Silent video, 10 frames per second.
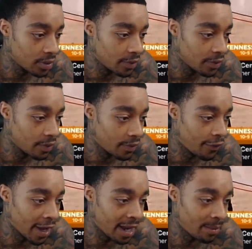gives it
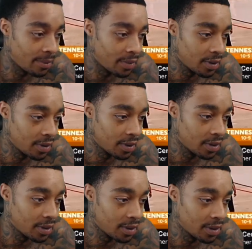Fam. To Edwards.
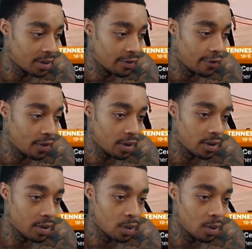Rises.